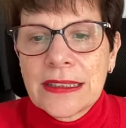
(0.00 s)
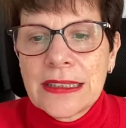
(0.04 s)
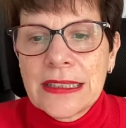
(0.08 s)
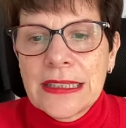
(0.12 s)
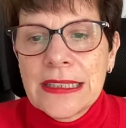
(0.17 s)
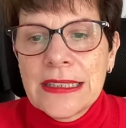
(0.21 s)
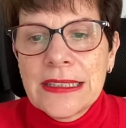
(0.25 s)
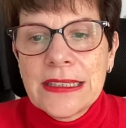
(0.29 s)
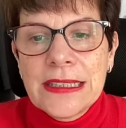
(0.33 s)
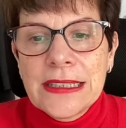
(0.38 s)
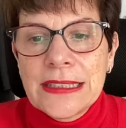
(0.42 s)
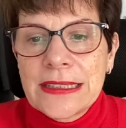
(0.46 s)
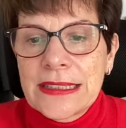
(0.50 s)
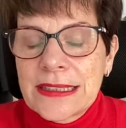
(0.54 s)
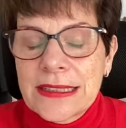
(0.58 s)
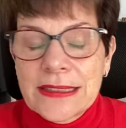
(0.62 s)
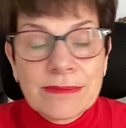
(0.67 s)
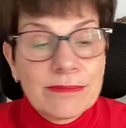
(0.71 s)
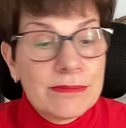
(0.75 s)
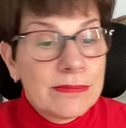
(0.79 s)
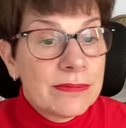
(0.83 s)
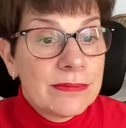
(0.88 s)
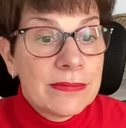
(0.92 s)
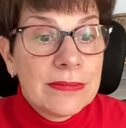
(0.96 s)
It, it's,
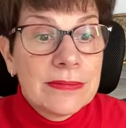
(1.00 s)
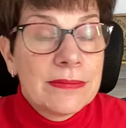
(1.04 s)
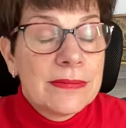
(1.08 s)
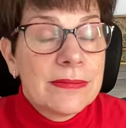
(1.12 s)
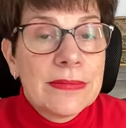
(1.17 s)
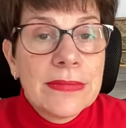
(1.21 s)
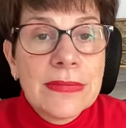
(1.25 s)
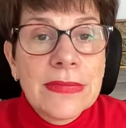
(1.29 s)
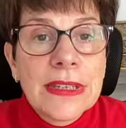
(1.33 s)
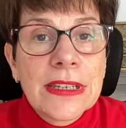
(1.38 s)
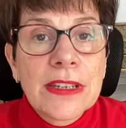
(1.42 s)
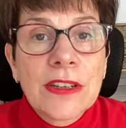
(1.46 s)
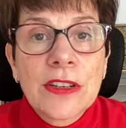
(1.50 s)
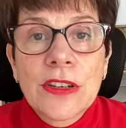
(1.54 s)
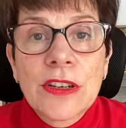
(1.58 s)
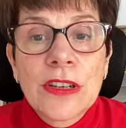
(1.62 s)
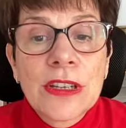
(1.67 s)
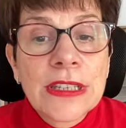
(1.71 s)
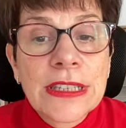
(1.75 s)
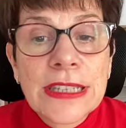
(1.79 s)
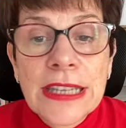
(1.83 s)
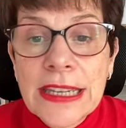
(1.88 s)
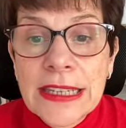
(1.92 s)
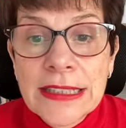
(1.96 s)

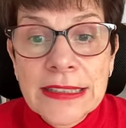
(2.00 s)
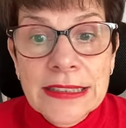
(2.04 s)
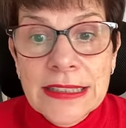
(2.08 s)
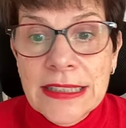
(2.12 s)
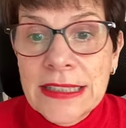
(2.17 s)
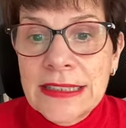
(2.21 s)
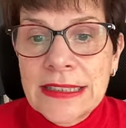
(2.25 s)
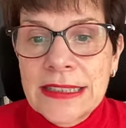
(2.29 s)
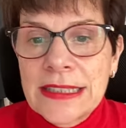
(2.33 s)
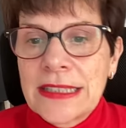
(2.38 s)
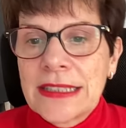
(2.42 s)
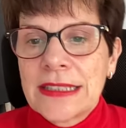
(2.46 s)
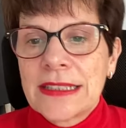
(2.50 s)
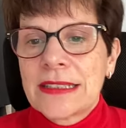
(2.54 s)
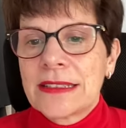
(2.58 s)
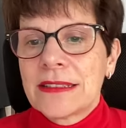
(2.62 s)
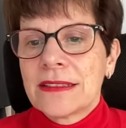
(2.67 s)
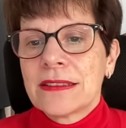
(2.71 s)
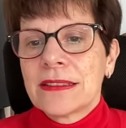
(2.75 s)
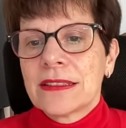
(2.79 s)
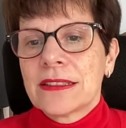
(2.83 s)
again, it is,